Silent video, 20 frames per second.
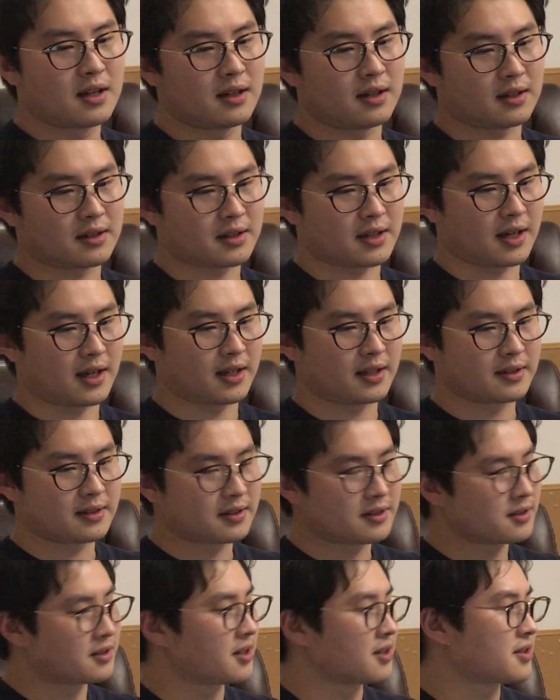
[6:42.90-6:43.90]
Okay,
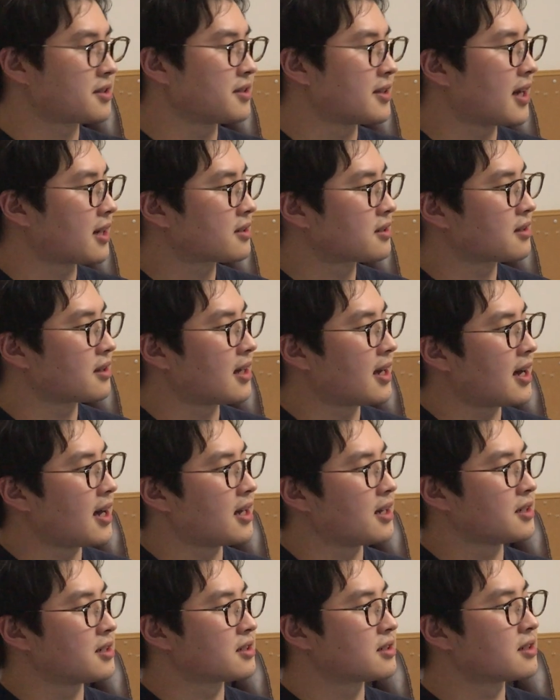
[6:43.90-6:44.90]
just next
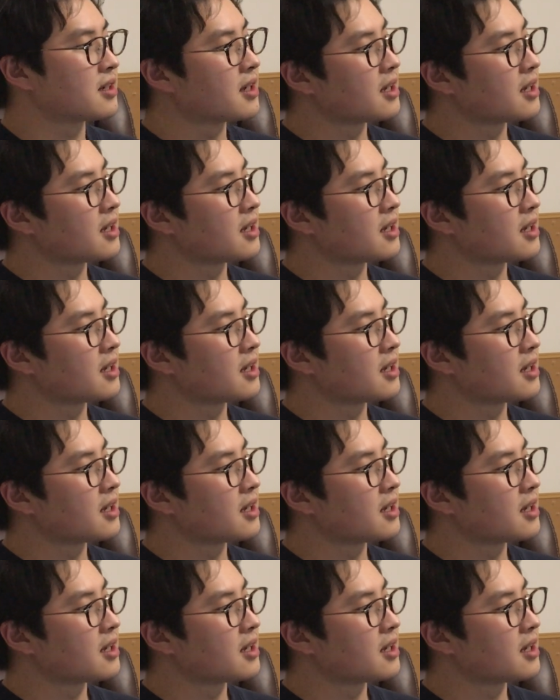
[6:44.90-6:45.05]
slide.